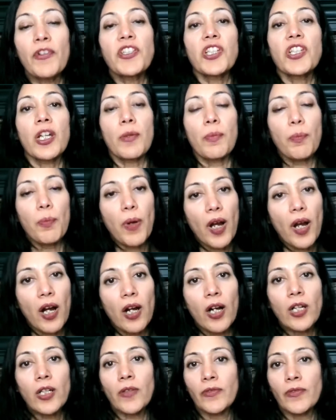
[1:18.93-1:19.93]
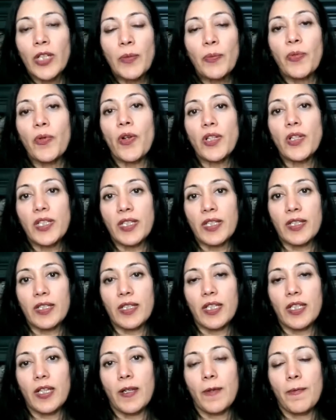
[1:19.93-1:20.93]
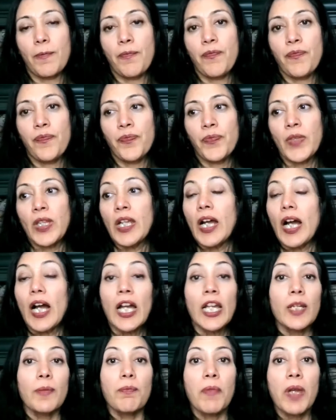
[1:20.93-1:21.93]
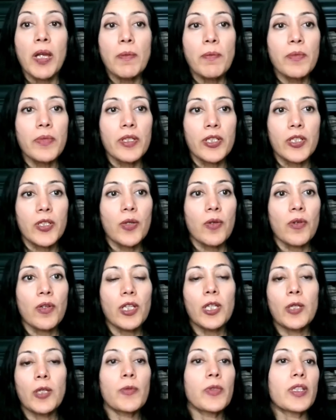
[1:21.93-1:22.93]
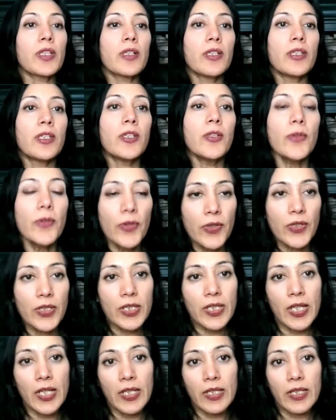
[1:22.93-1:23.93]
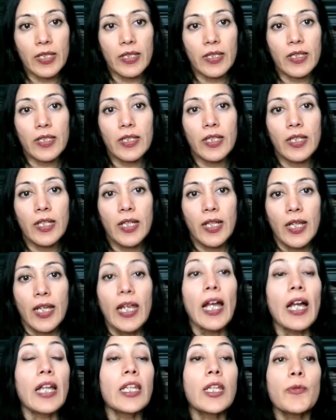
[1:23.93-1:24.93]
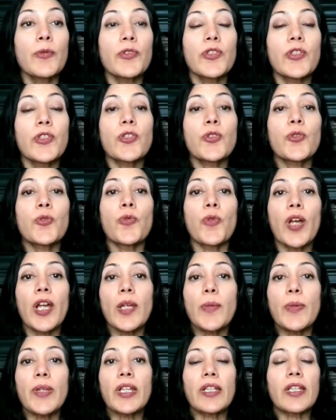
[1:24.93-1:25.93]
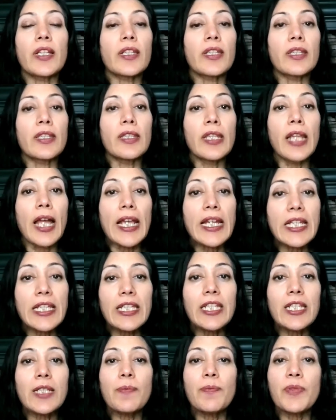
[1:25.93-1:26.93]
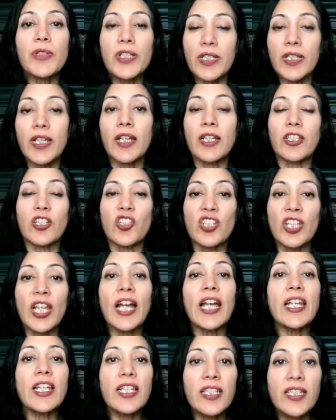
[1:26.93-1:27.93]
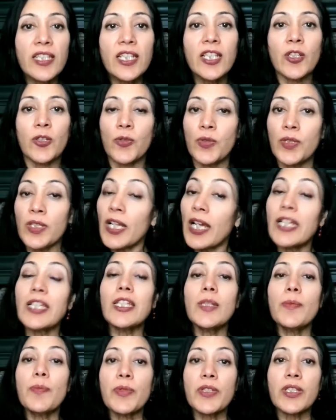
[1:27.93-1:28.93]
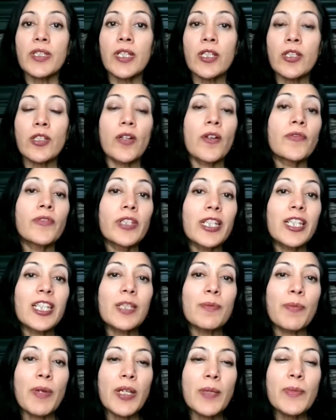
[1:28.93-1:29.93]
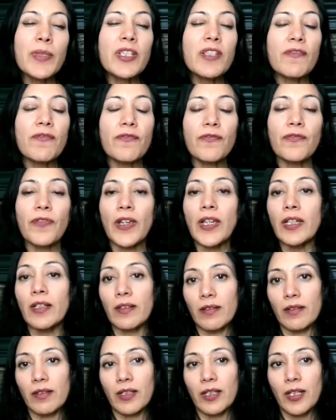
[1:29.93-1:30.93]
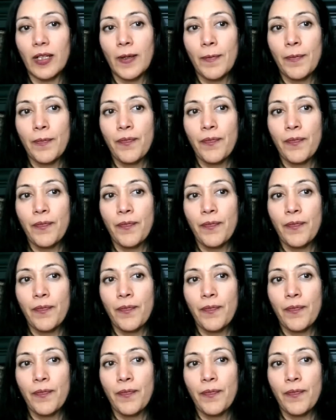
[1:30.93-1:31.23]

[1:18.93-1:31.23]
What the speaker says: which are part of that process. I remember talking with a neuroscientist, and he was describing that 90%, 90% of their experiments fail.